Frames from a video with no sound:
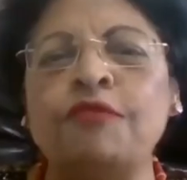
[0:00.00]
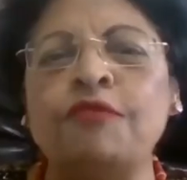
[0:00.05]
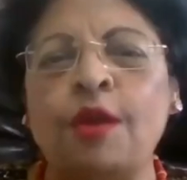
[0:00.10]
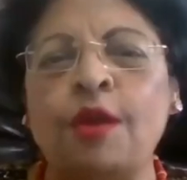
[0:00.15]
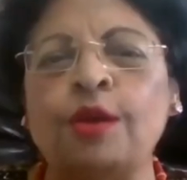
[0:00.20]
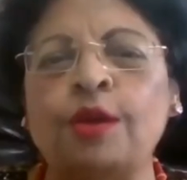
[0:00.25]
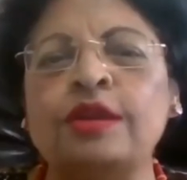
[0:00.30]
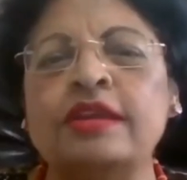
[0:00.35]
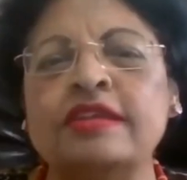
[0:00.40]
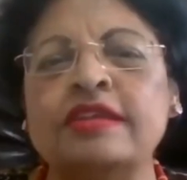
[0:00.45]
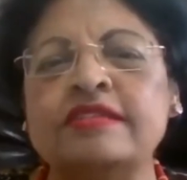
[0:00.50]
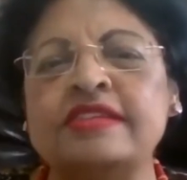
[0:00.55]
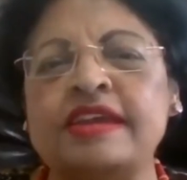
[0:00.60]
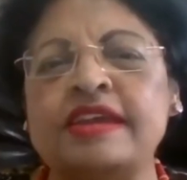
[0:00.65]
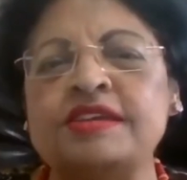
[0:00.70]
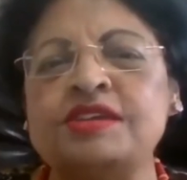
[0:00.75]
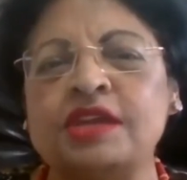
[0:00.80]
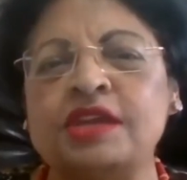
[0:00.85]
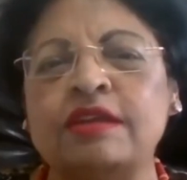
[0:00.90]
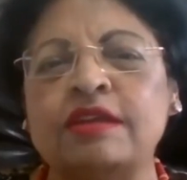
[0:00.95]
of an
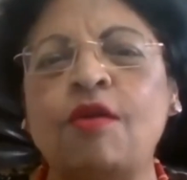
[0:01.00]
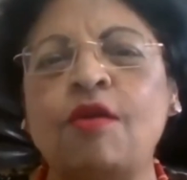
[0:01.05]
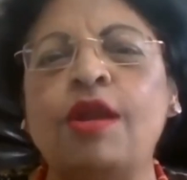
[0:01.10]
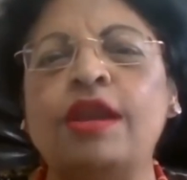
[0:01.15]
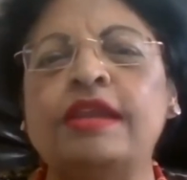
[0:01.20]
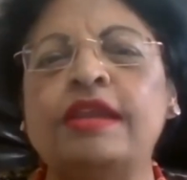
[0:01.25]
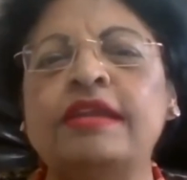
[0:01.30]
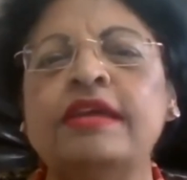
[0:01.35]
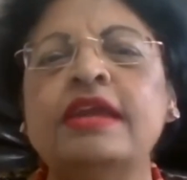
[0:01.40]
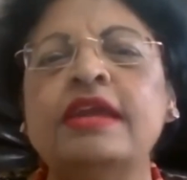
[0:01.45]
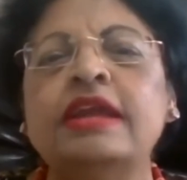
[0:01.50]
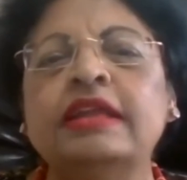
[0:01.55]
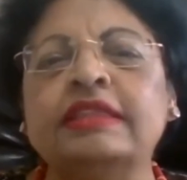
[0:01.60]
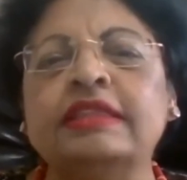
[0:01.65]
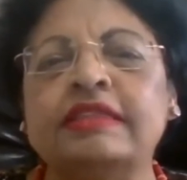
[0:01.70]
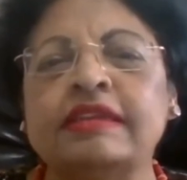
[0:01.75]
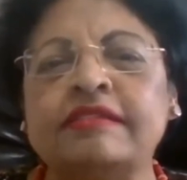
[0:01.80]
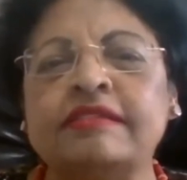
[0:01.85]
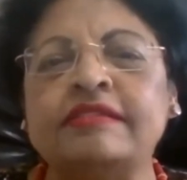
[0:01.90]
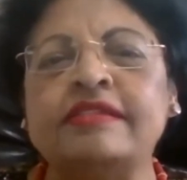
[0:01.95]
organization called
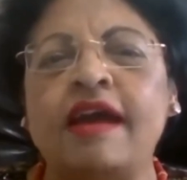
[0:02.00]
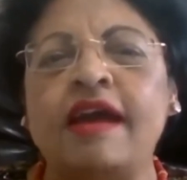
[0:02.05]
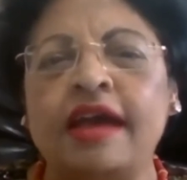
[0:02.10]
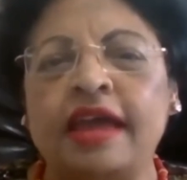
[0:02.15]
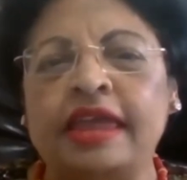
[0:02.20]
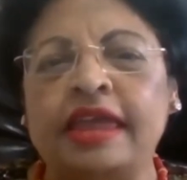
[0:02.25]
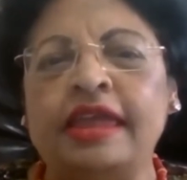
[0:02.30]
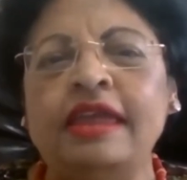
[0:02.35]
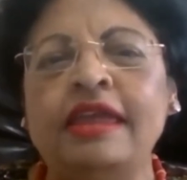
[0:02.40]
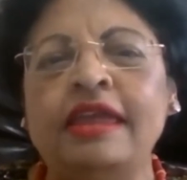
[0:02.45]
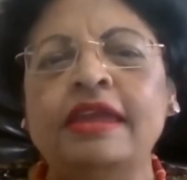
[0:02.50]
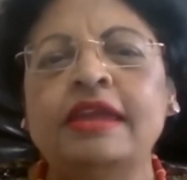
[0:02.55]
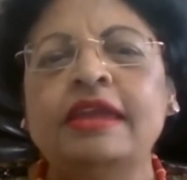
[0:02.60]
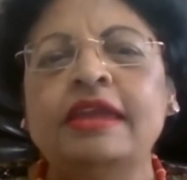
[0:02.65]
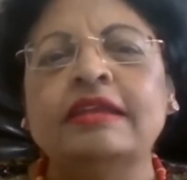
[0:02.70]
the TYE.